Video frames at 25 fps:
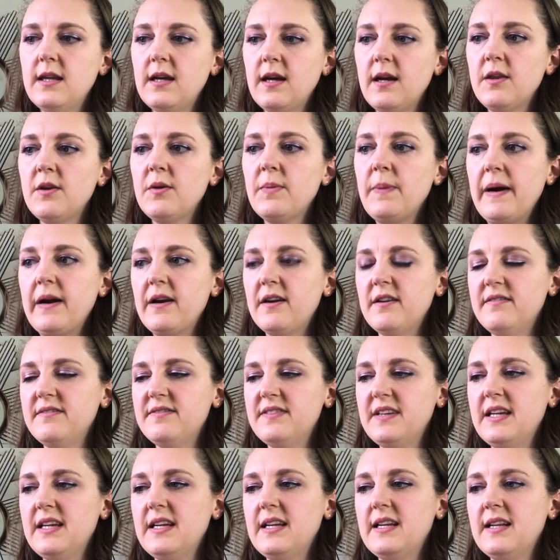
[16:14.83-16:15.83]
The other part
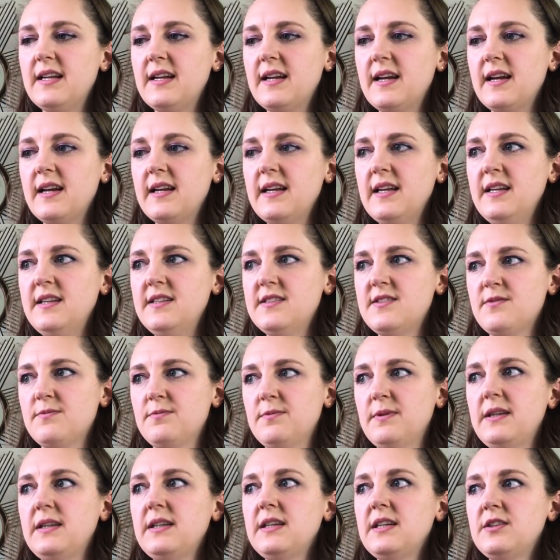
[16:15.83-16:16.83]
of it is
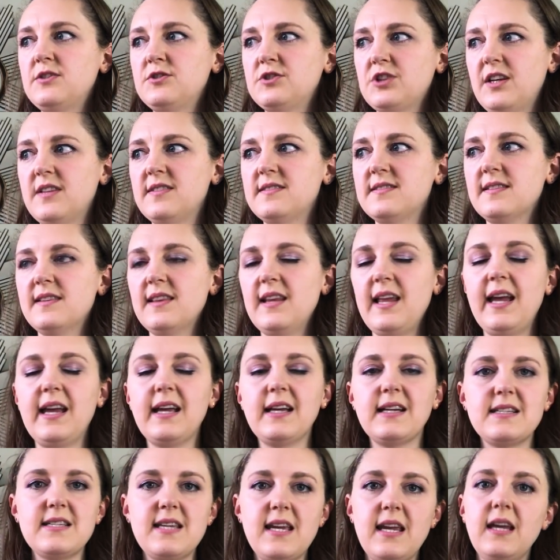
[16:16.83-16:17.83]
really just
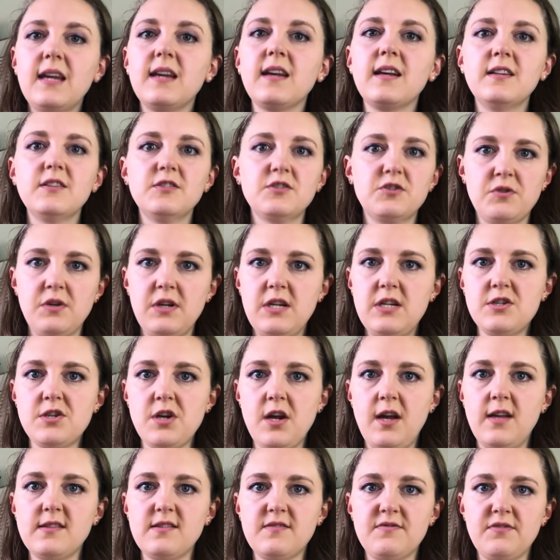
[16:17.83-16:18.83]
like taking
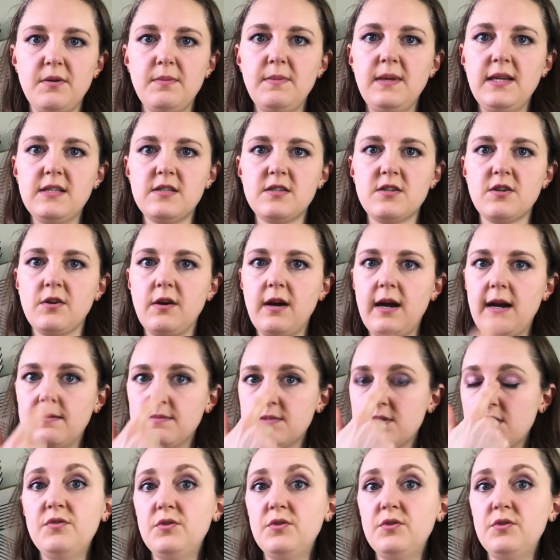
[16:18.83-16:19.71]
screenshots from Instagram.